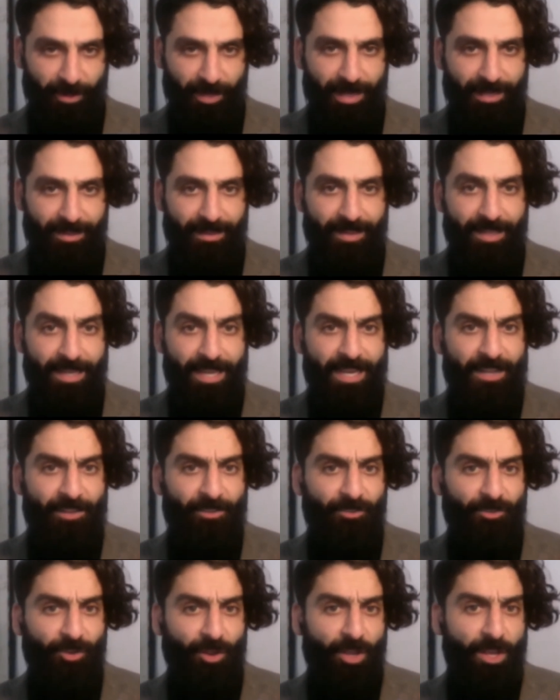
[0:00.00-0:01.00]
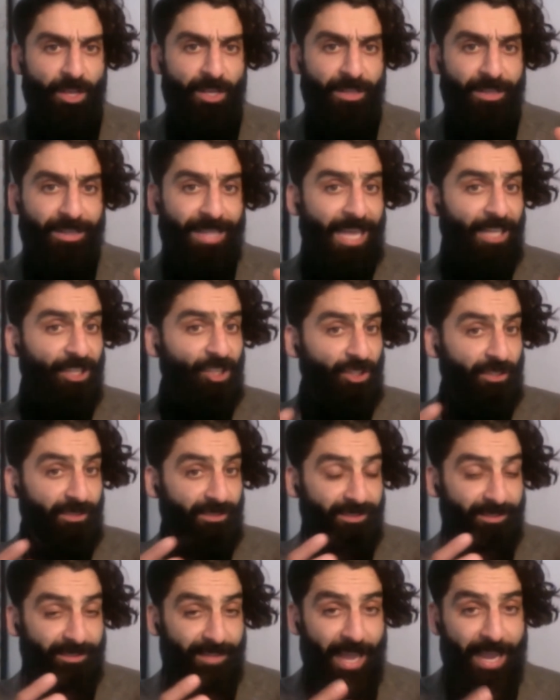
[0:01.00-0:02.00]
It needs nation
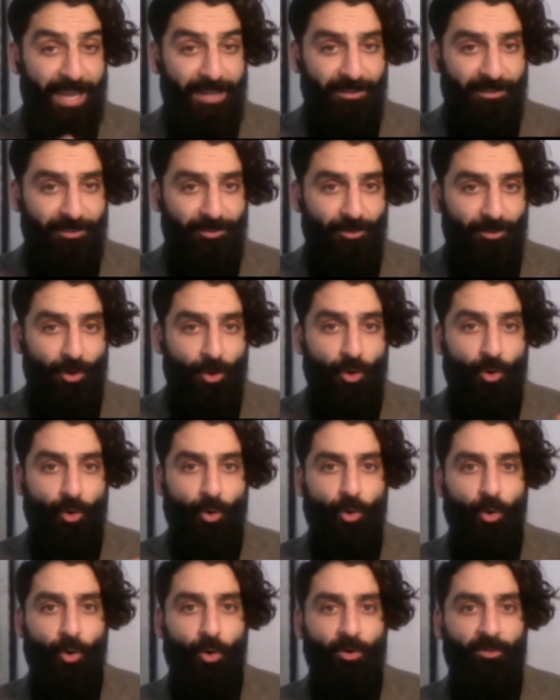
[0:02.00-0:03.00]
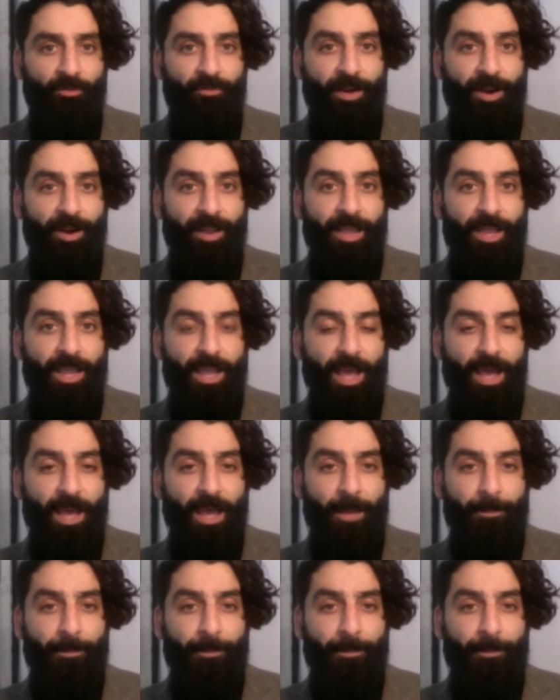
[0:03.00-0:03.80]
states or very